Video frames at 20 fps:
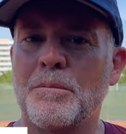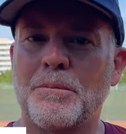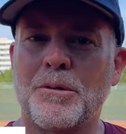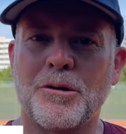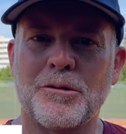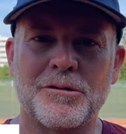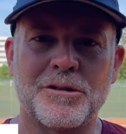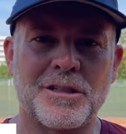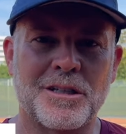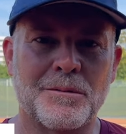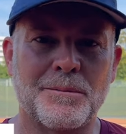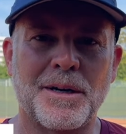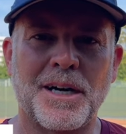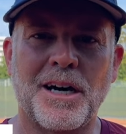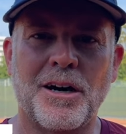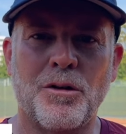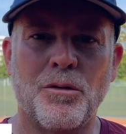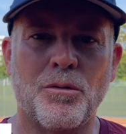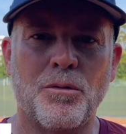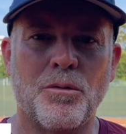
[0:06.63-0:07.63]
posting
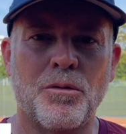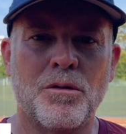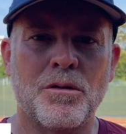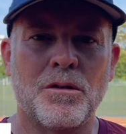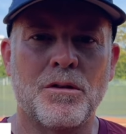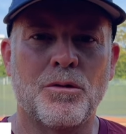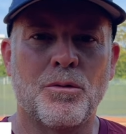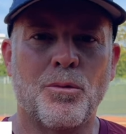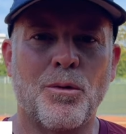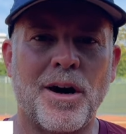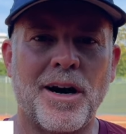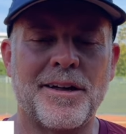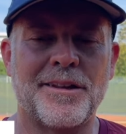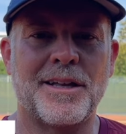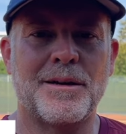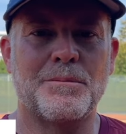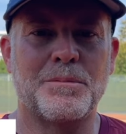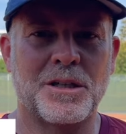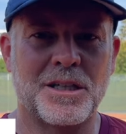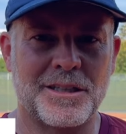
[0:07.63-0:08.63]
about why
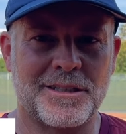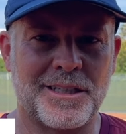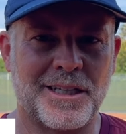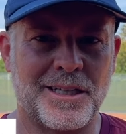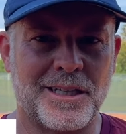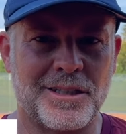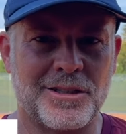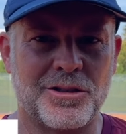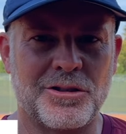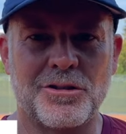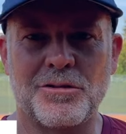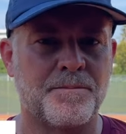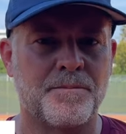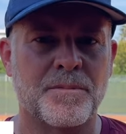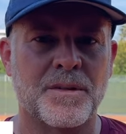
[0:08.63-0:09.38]
they play tennis.